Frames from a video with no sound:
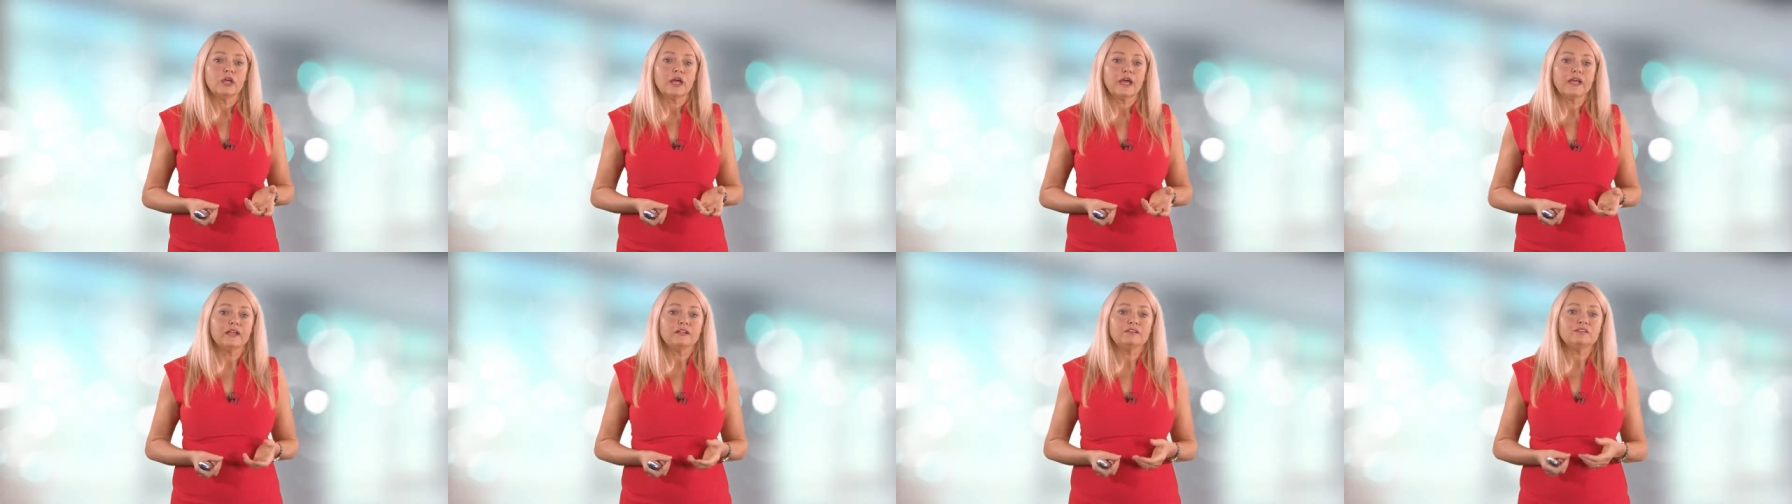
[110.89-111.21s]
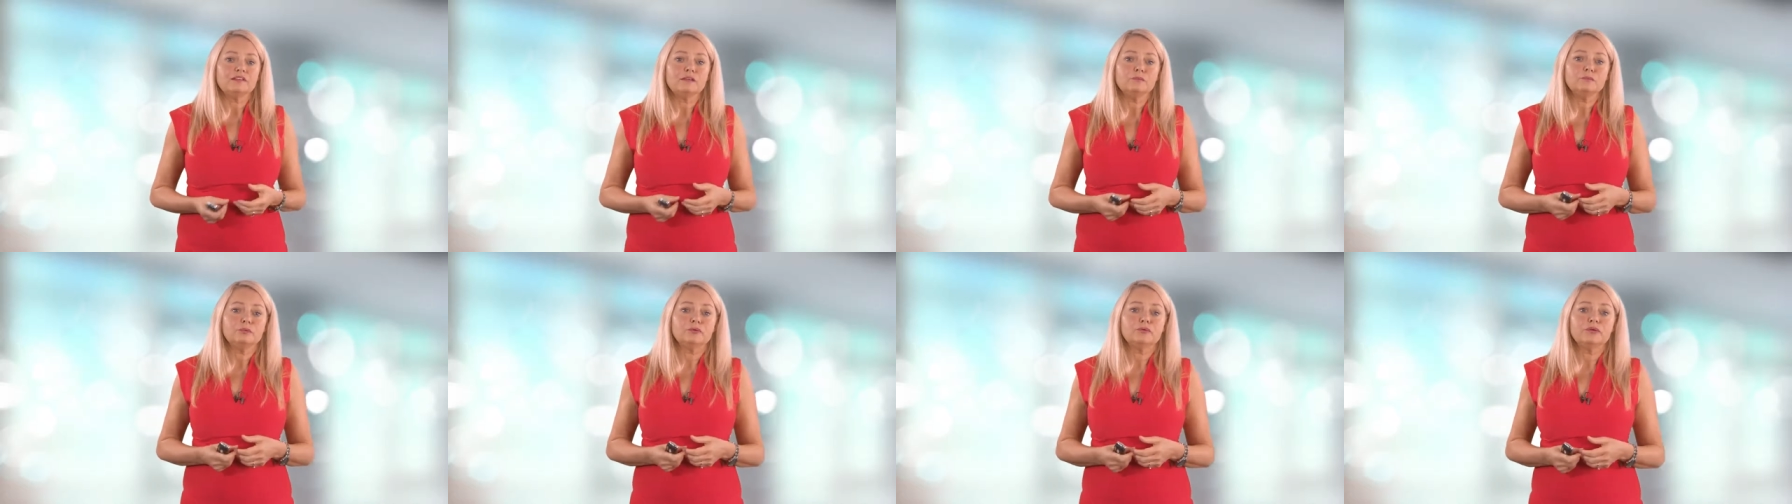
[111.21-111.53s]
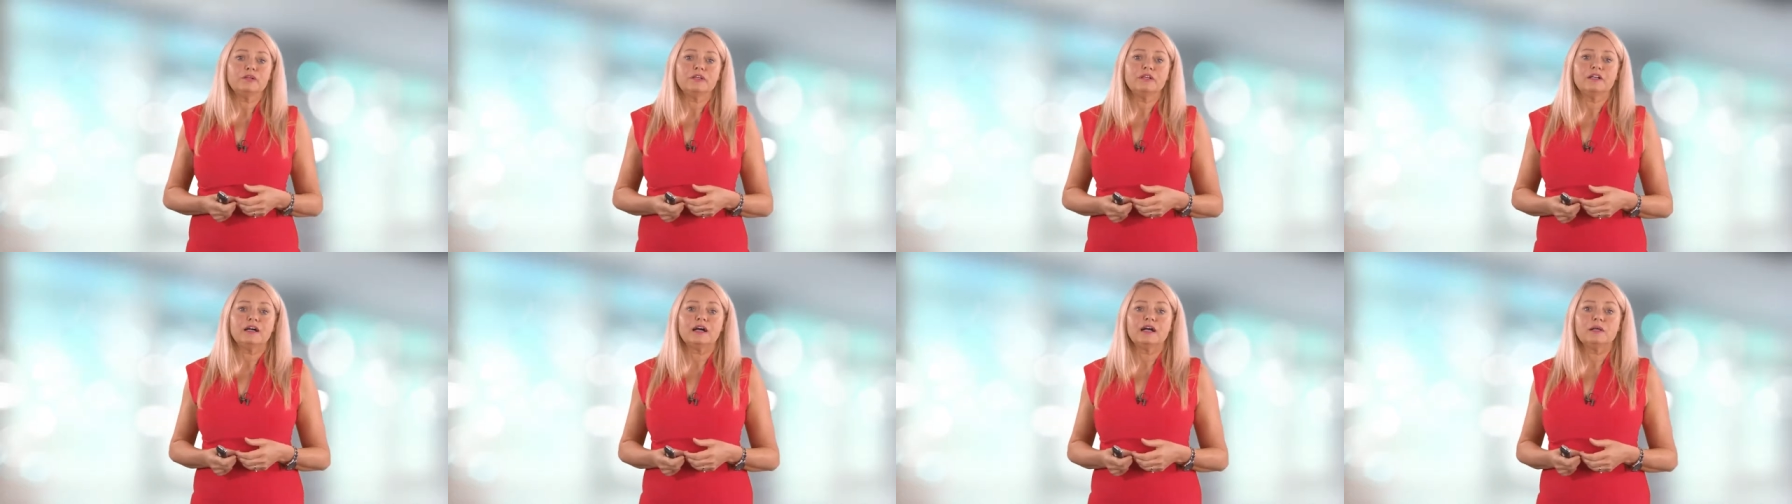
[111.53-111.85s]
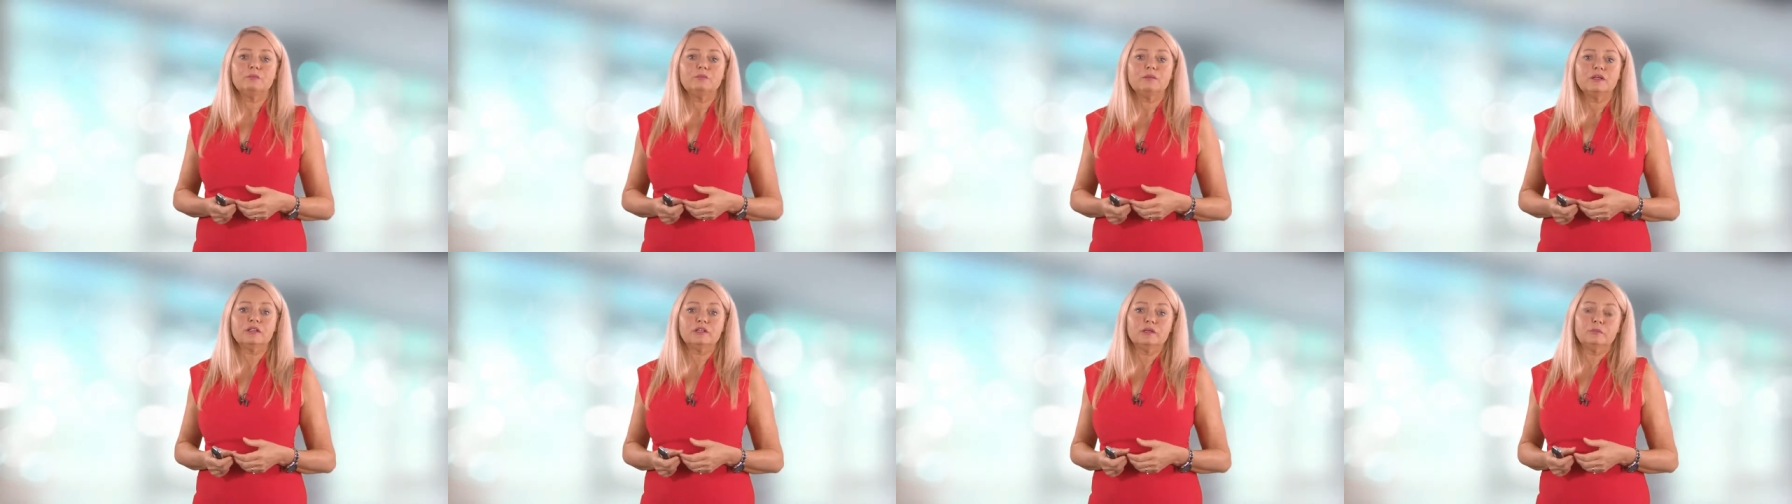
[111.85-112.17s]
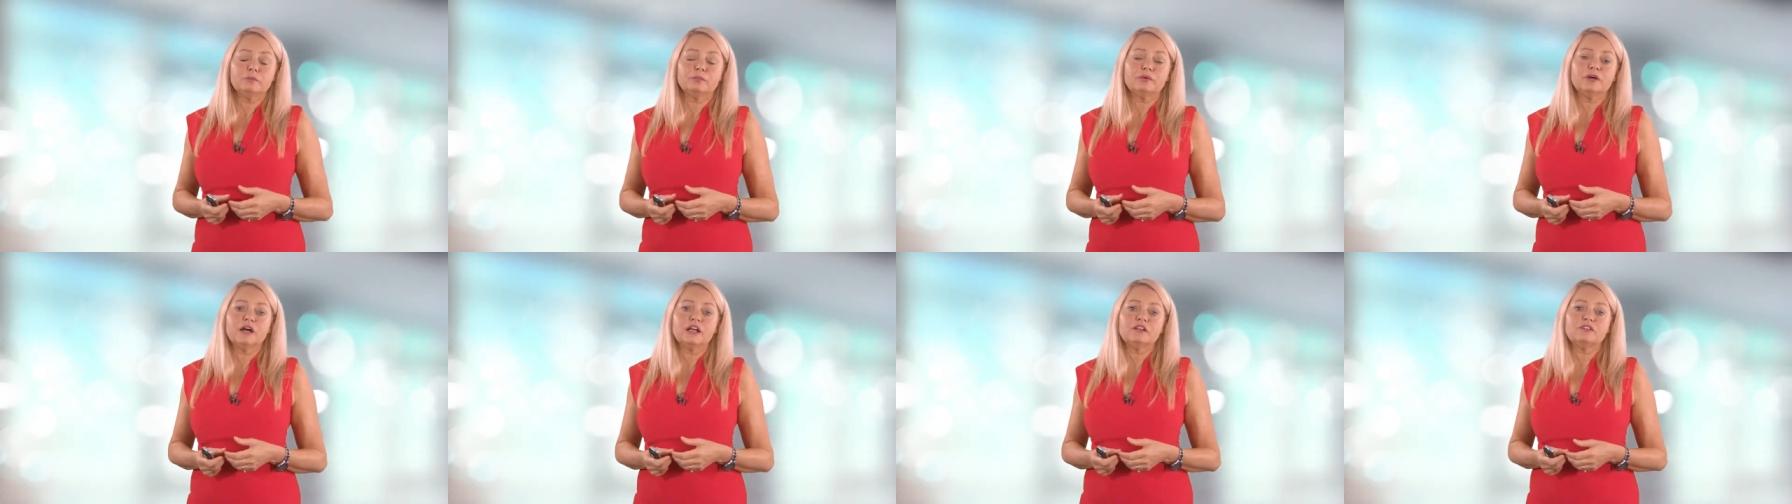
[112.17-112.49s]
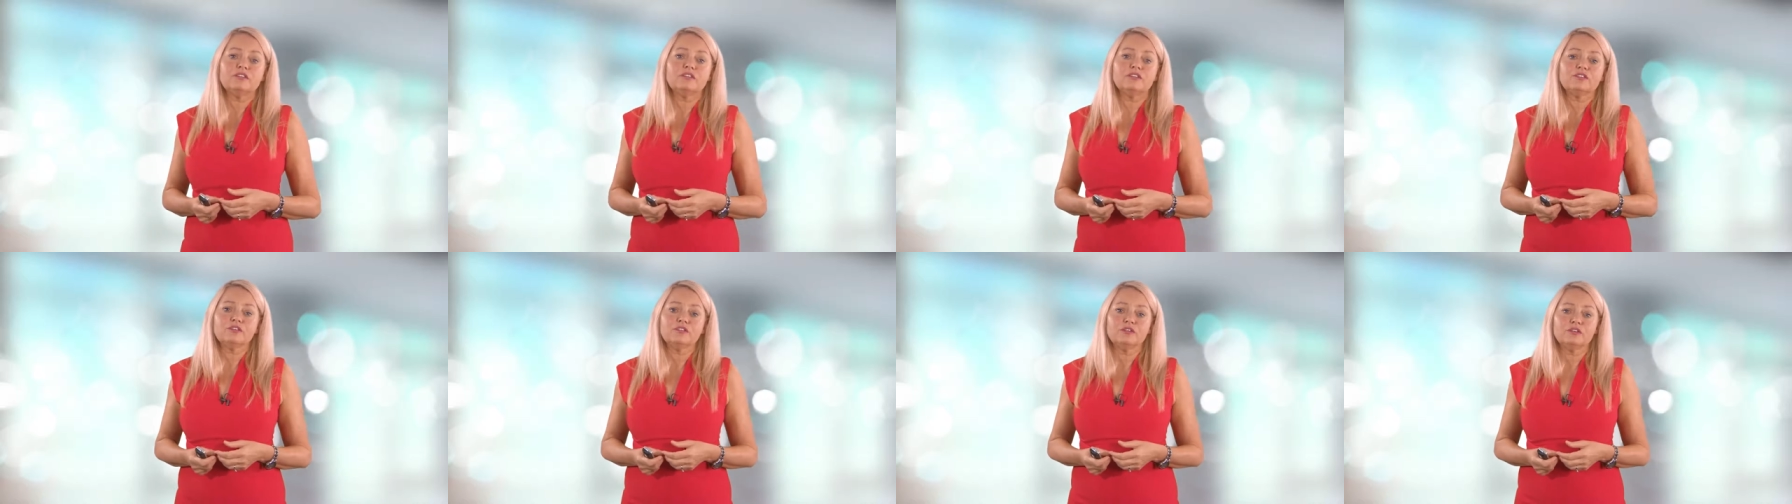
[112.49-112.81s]
eighteen point nine million
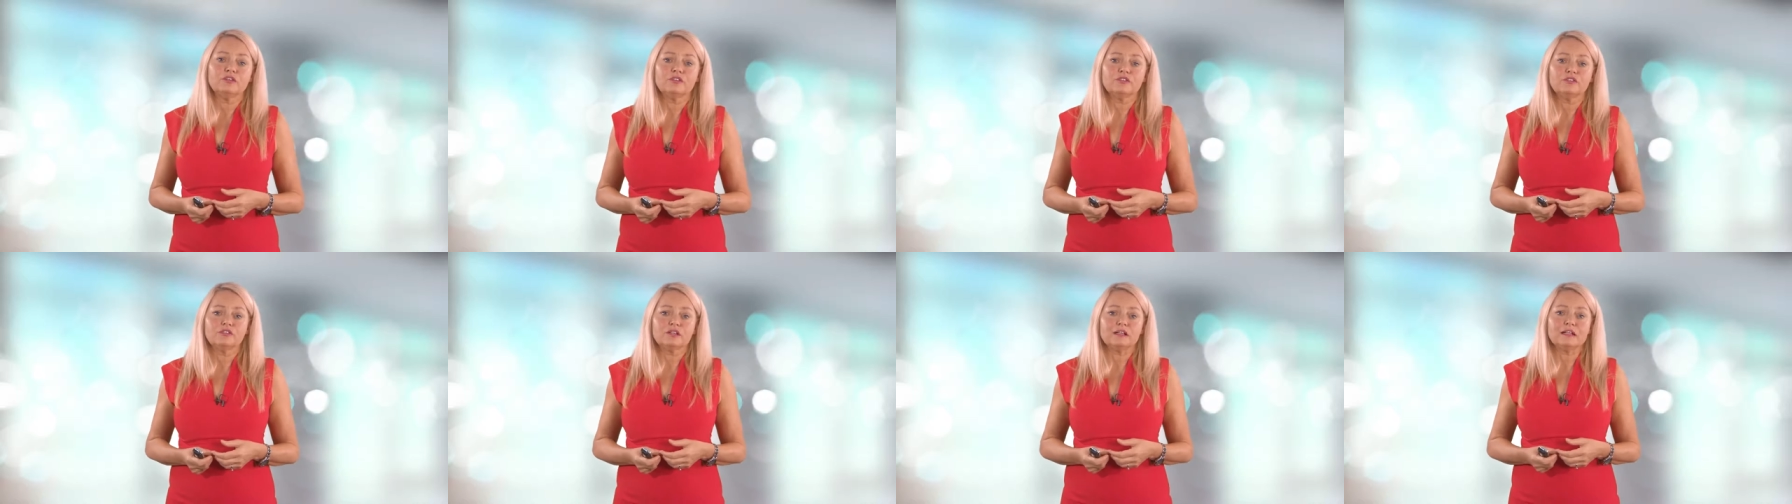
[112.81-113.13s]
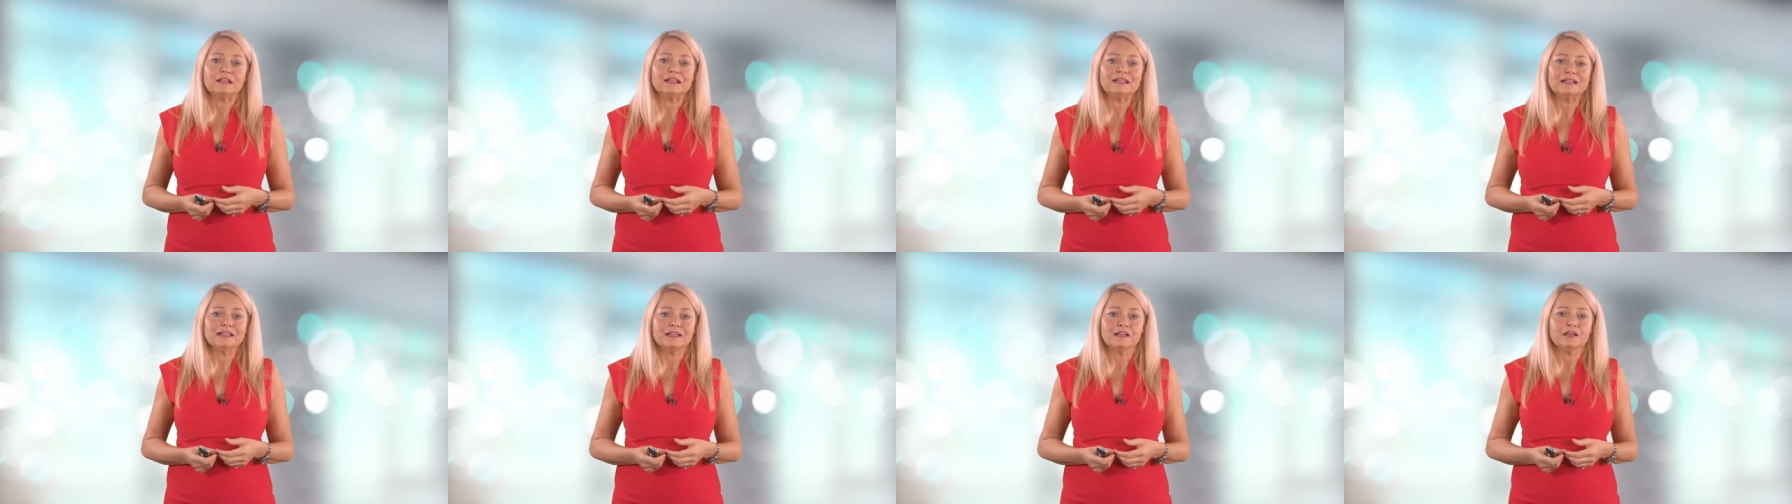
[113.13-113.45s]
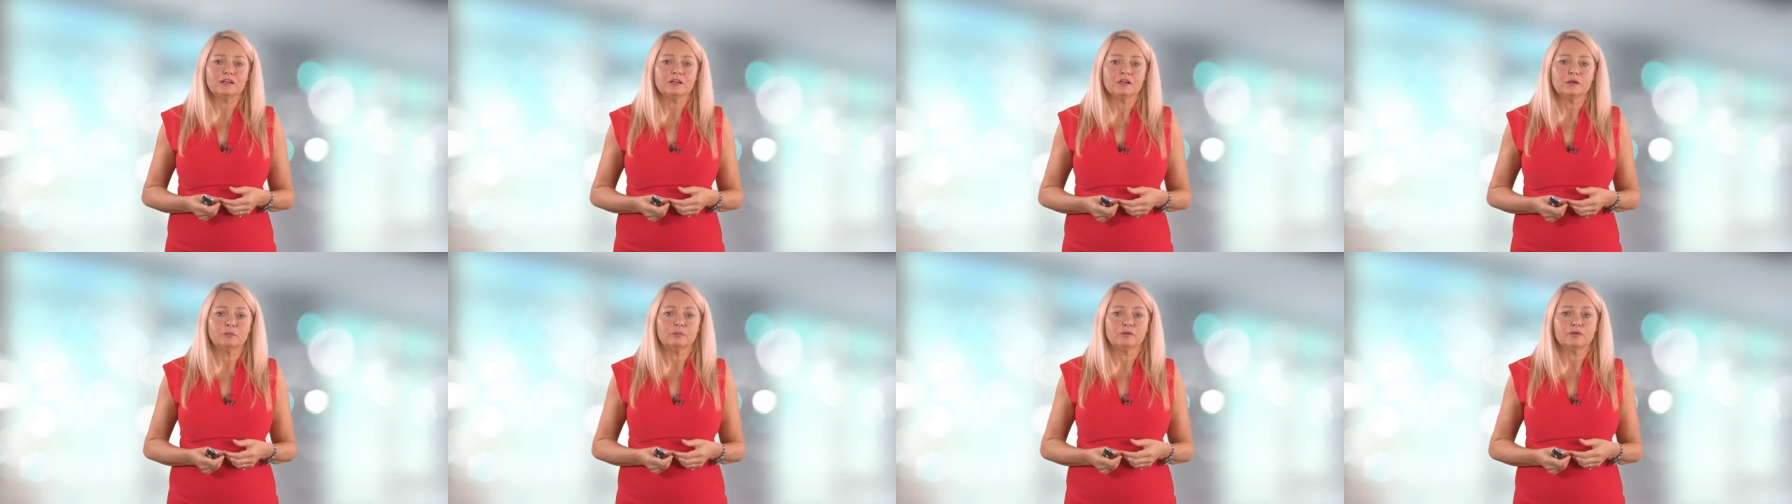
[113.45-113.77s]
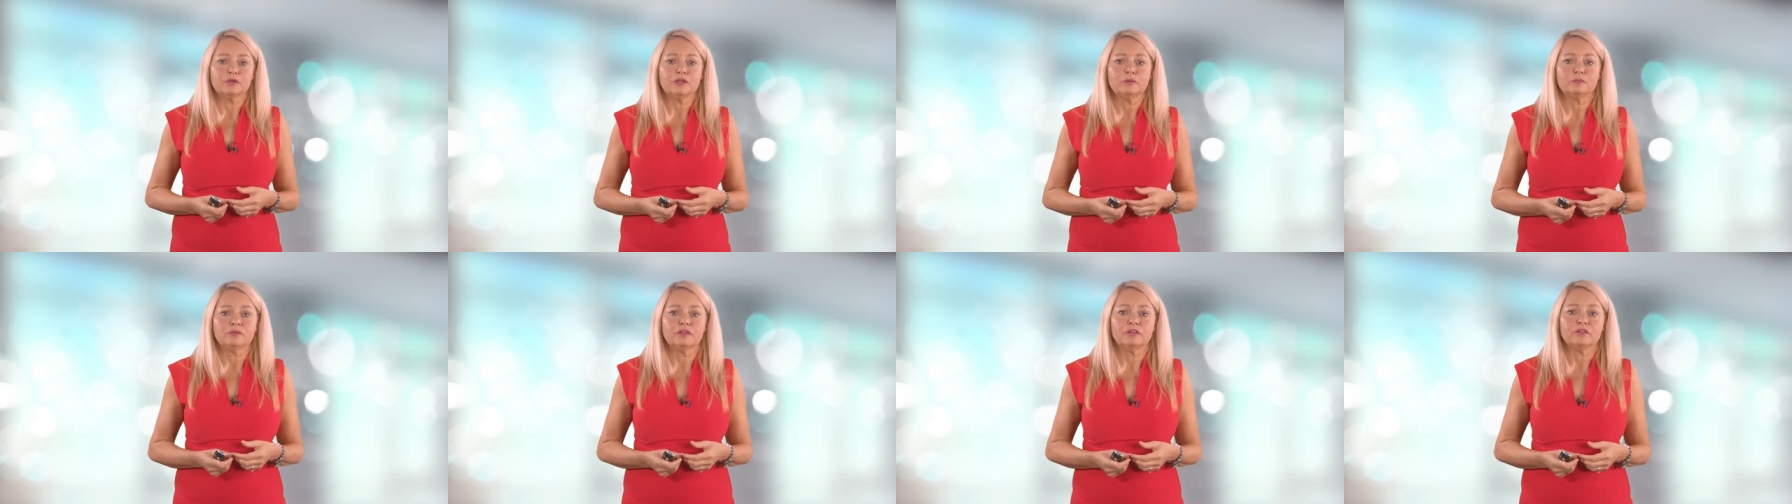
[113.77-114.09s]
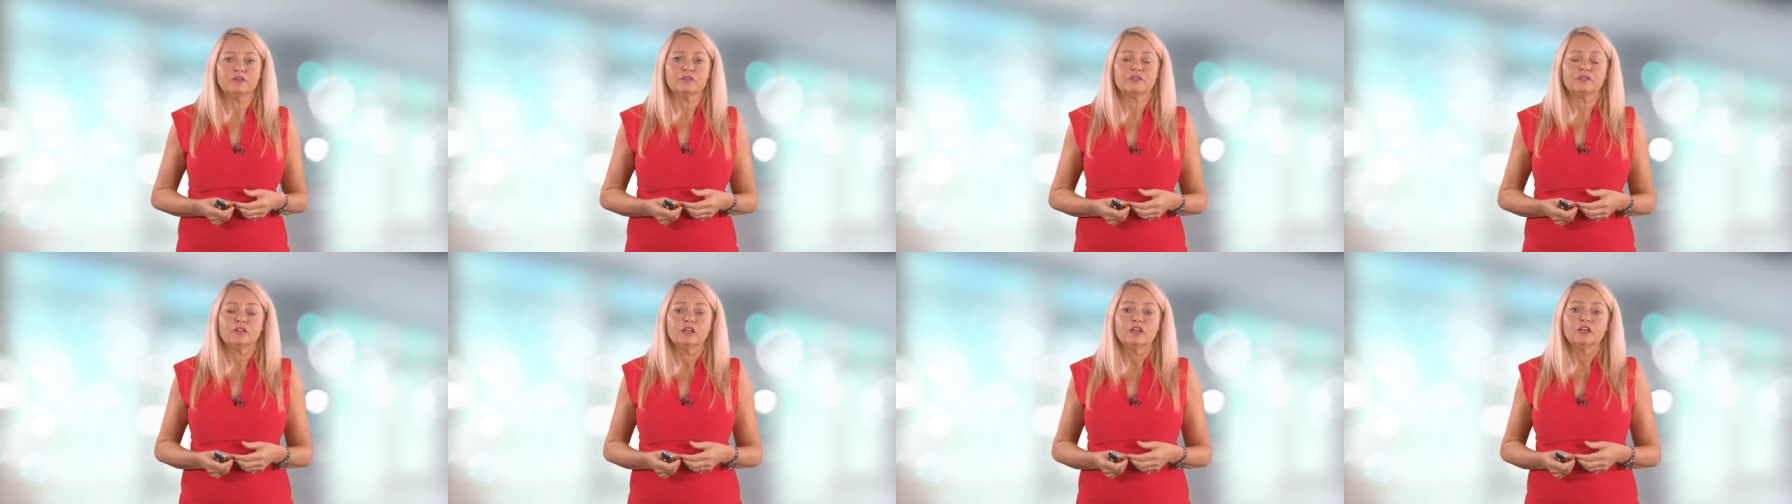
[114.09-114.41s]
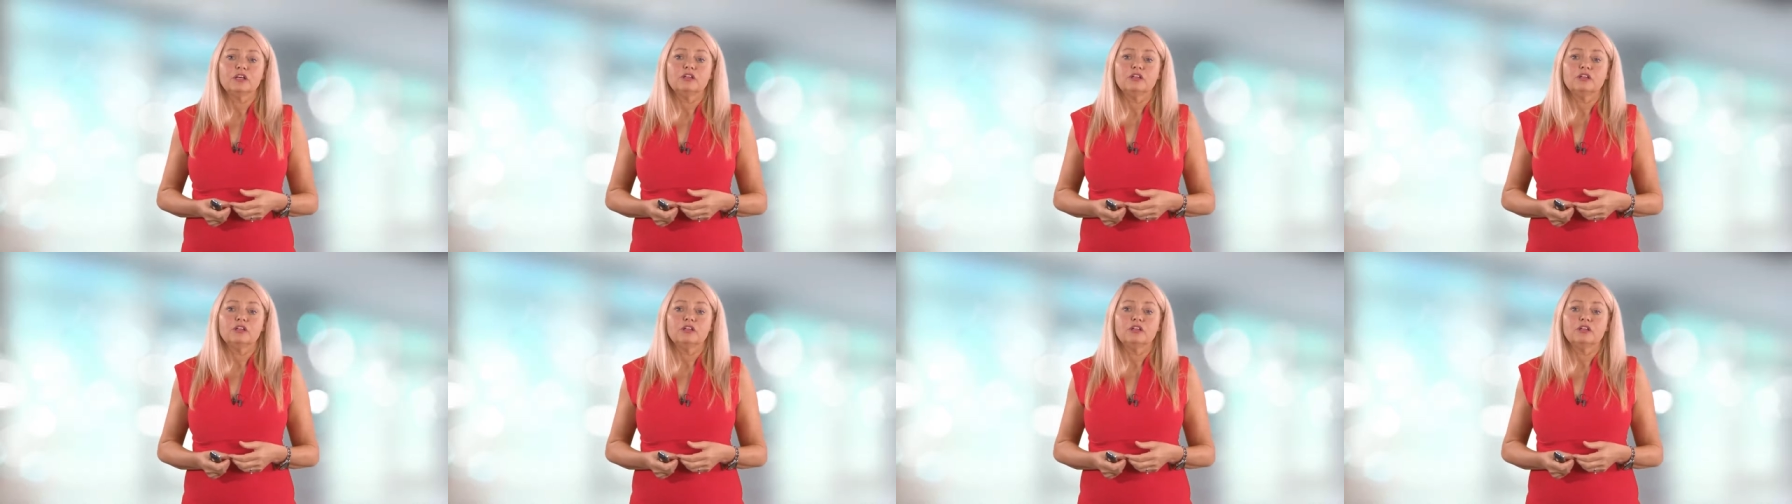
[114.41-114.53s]
practice nurse clinic appointments